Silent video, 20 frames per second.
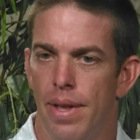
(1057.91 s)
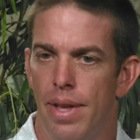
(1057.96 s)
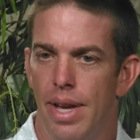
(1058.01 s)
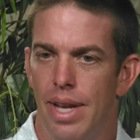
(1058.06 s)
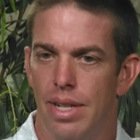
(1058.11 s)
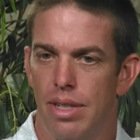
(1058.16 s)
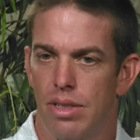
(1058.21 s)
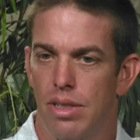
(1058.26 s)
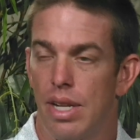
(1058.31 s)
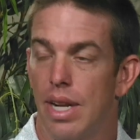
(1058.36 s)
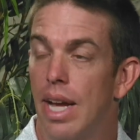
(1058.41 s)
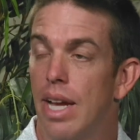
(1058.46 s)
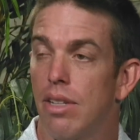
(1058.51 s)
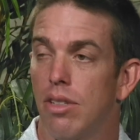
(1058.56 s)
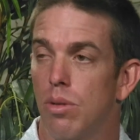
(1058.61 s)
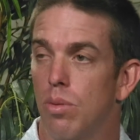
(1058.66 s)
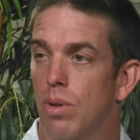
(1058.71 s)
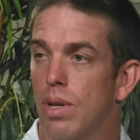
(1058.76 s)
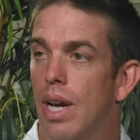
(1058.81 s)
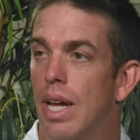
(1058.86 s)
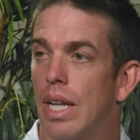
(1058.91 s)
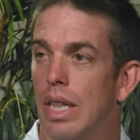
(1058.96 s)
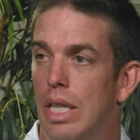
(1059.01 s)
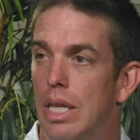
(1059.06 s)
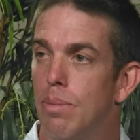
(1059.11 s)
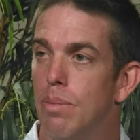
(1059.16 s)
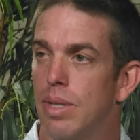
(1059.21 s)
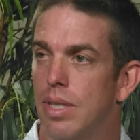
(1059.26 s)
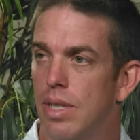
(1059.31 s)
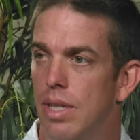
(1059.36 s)
And Tenassie, we're kind of
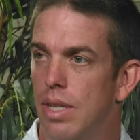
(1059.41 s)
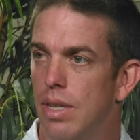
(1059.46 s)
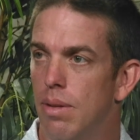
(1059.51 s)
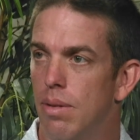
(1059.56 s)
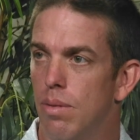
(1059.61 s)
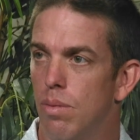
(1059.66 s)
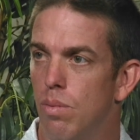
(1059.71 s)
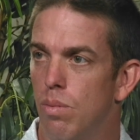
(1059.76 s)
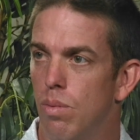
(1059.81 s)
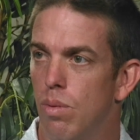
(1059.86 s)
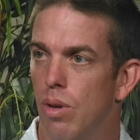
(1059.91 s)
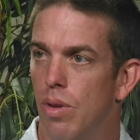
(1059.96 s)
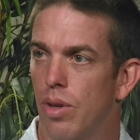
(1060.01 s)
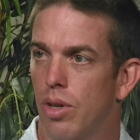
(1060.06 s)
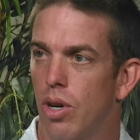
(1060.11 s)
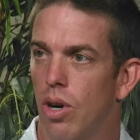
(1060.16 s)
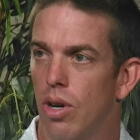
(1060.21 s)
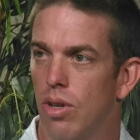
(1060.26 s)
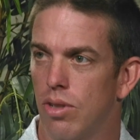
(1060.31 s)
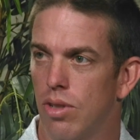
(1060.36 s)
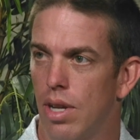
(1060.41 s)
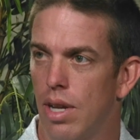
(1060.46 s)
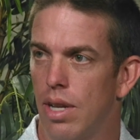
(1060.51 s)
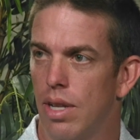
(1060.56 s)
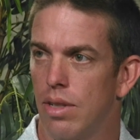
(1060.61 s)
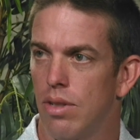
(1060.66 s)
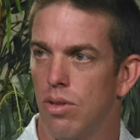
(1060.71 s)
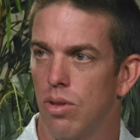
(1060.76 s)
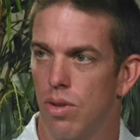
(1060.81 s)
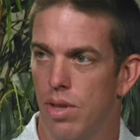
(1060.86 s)
limited where the cart
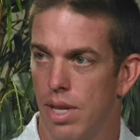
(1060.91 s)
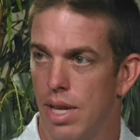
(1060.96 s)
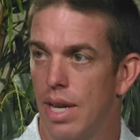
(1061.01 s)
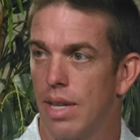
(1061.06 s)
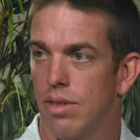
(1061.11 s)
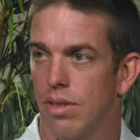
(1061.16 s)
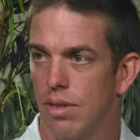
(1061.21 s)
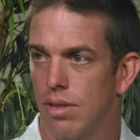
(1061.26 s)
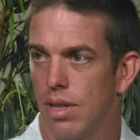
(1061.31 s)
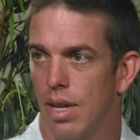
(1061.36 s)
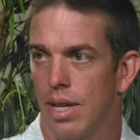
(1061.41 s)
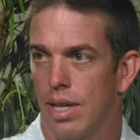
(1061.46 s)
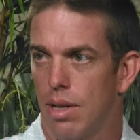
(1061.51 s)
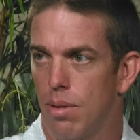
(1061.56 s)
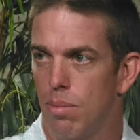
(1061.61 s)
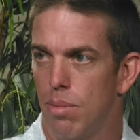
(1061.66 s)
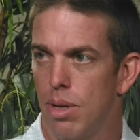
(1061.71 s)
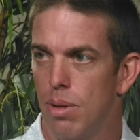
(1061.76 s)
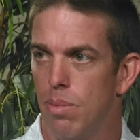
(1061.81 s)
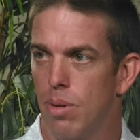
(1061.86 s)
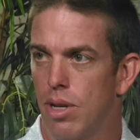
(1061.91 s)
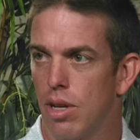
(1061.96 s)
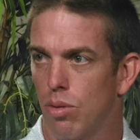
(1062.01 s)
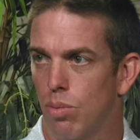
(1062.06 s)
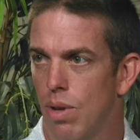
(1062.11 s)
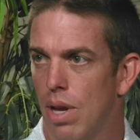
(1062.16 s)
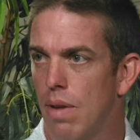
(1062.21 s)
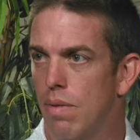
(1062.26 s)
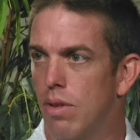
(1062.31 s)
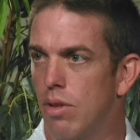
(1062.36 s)
signs or the exit sign can be because we
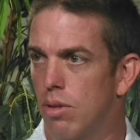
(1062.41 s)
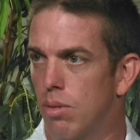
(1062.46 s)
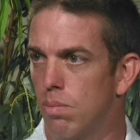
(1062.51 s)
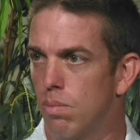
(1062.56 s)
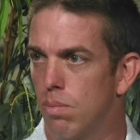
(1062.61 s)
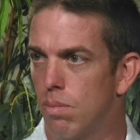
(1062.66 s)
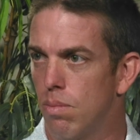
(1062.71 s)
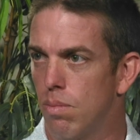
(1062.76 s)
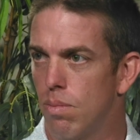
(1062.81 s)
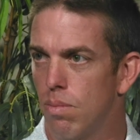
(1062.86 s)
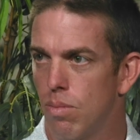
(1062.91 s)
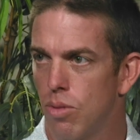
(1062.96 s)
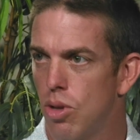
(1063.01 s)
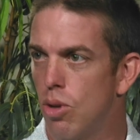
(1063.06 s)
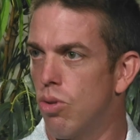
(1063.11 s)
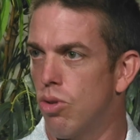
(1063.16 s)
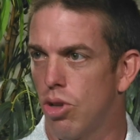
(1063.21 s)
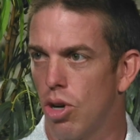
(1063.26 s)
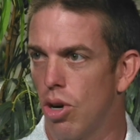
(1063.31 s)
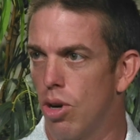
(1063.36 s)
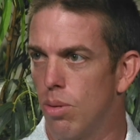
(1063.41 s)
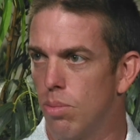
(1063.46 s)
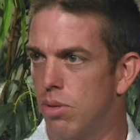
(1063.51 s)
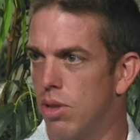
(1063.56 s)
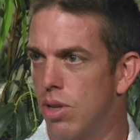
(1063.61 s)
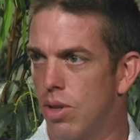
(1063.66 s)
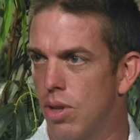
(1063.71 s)
have these huge curbs that you